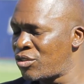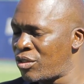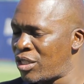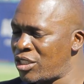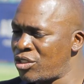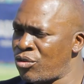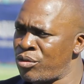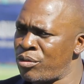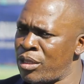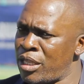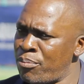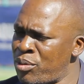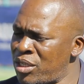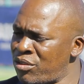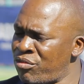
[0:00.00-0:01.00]
So that's how
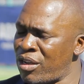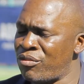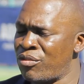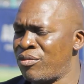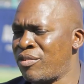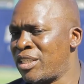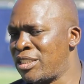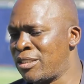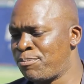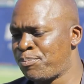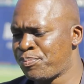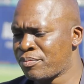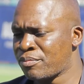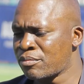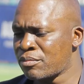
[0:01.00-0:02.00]
they picked 5 of us.
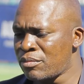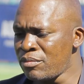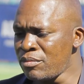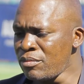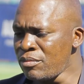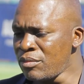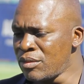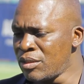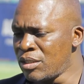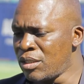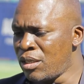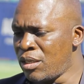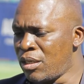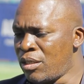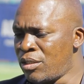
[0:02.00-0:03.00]

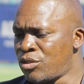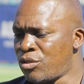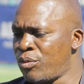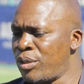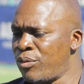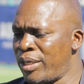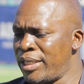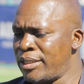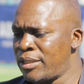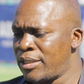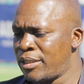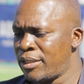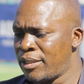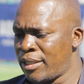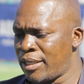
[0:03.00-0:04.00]
So we
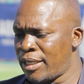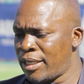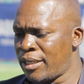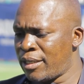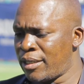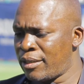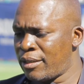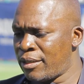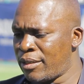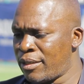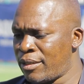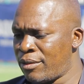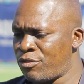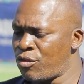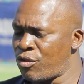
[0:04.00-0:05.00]
went, 4
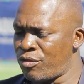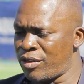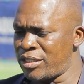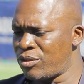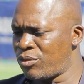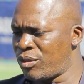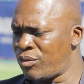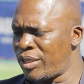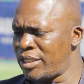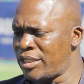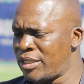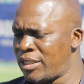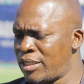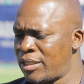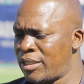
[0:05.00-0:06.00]
of us, we
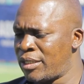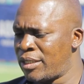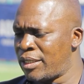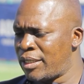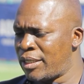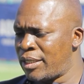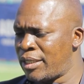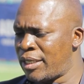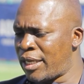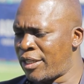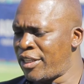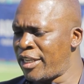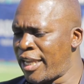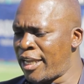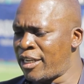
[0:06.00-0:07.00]
went. I
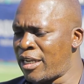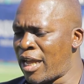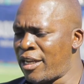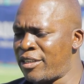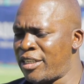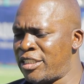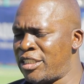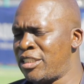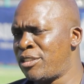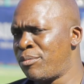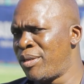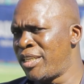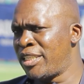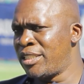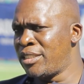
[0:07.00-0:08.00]
think Agre didn't
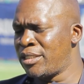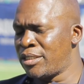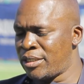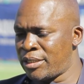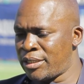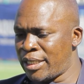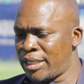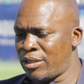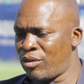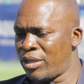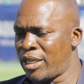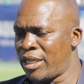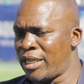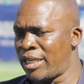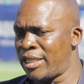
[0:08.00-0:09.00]
make it. He said,
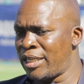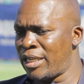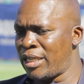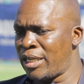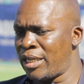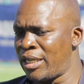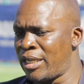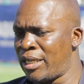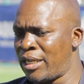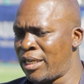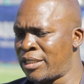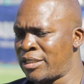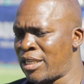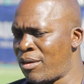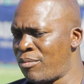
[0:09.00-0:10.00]
okay, he had the
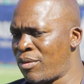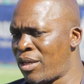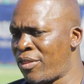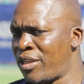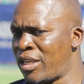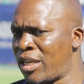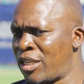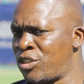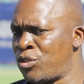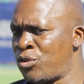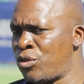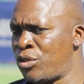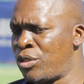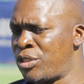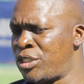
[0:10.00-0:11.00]
exam, I think at
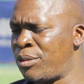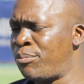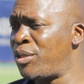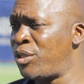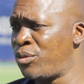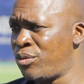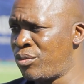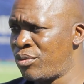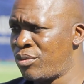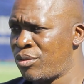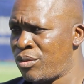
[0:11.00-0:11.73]
CBU.